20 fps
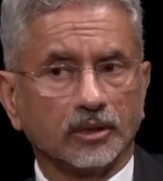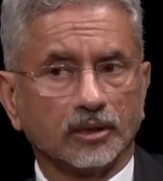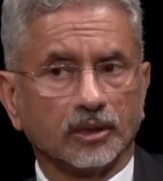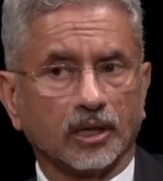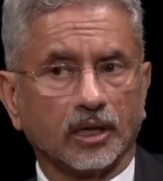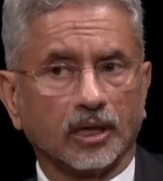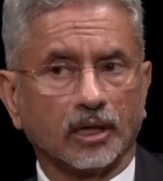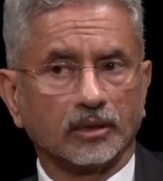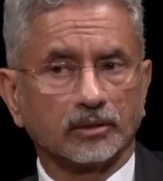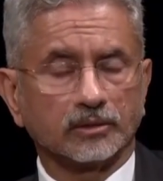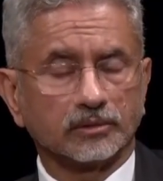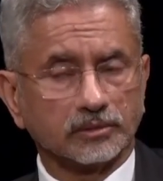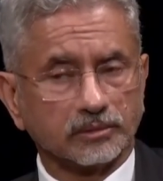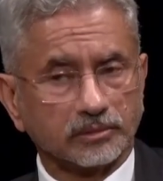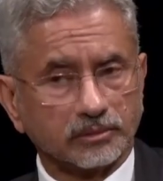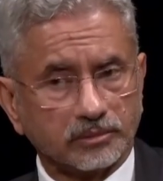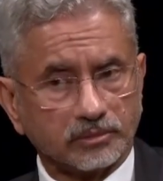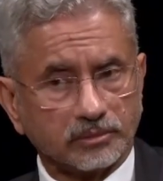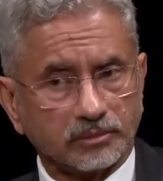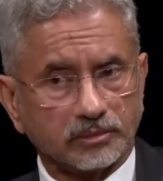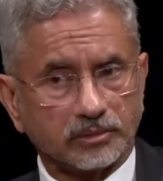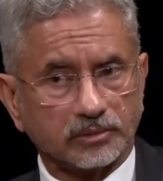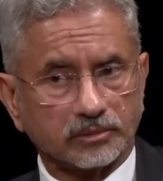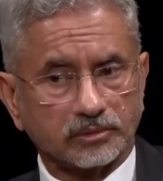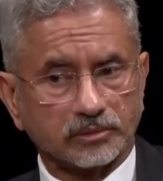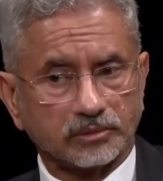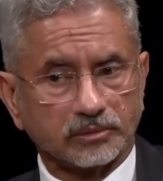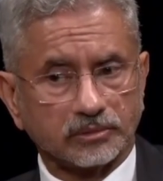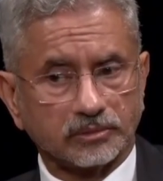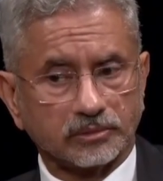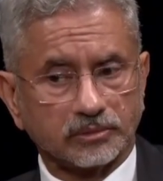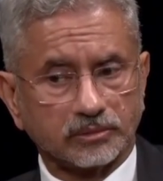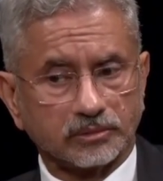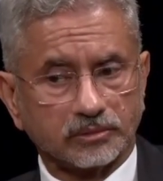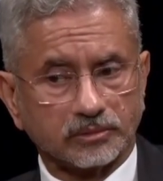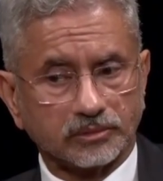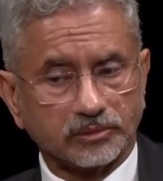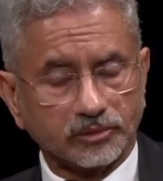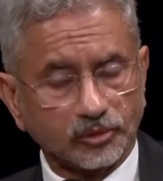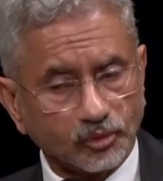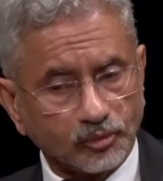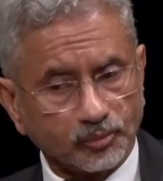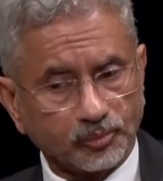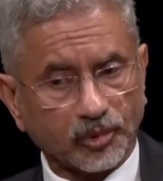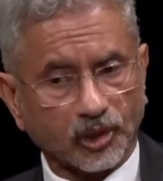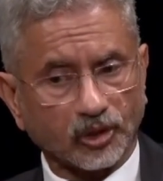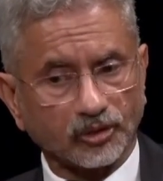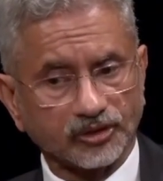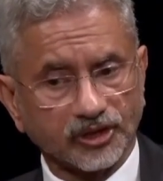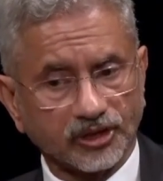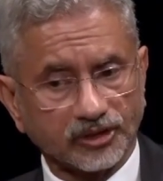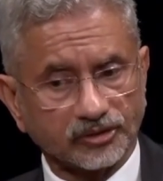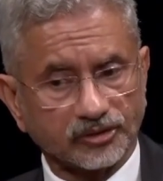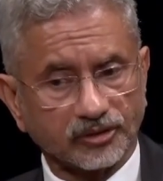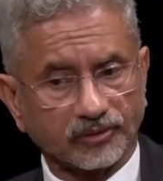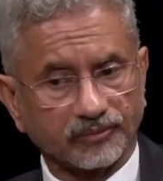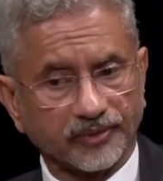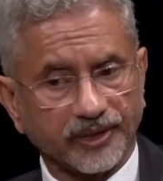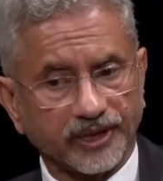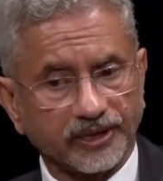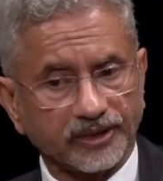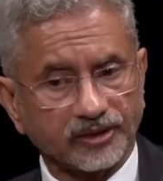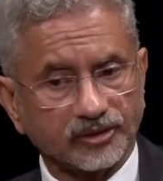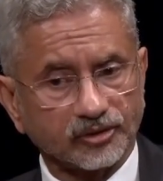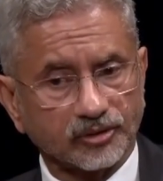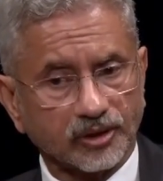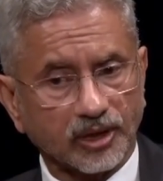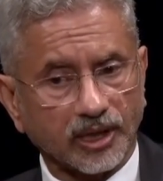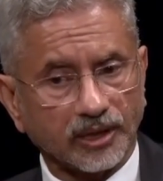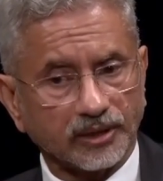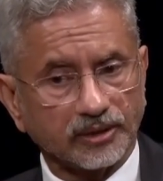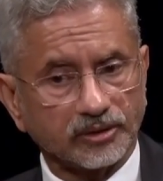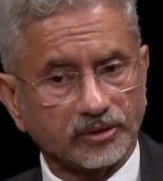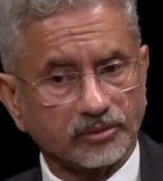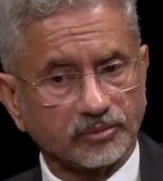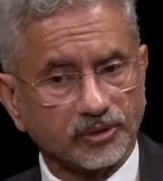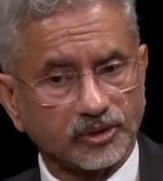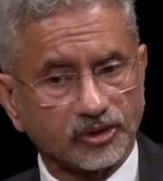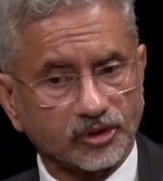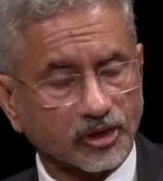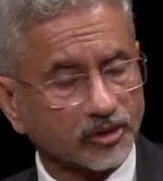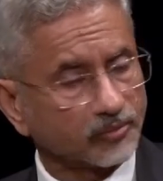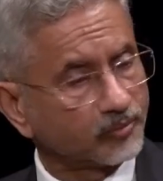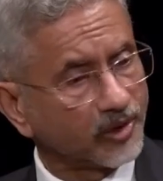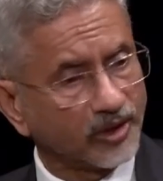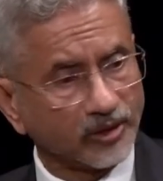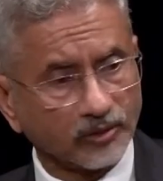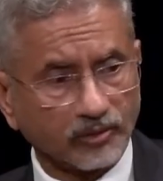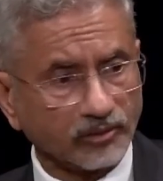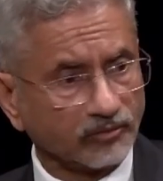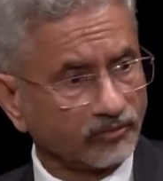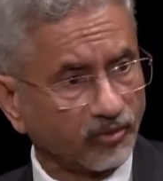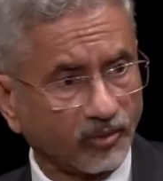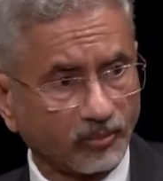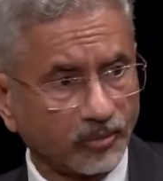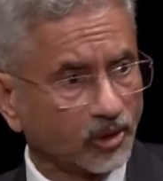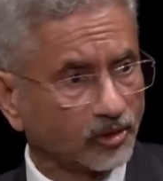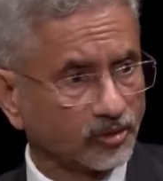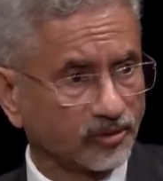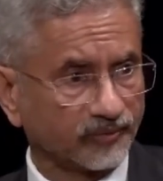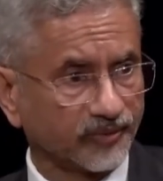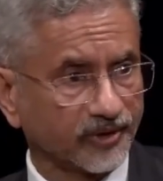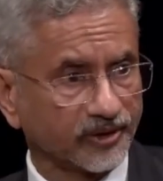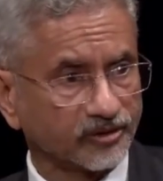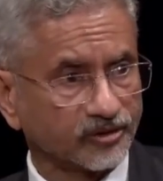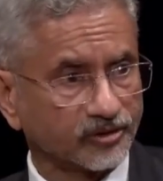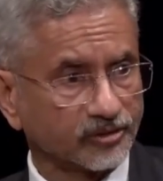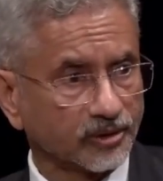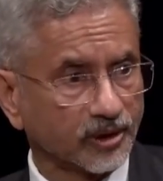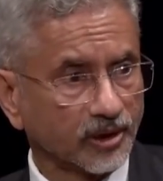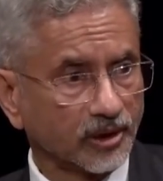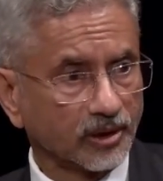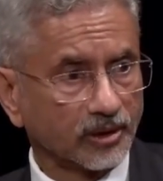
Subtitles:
to do projects of various kinds which have been good for both of us.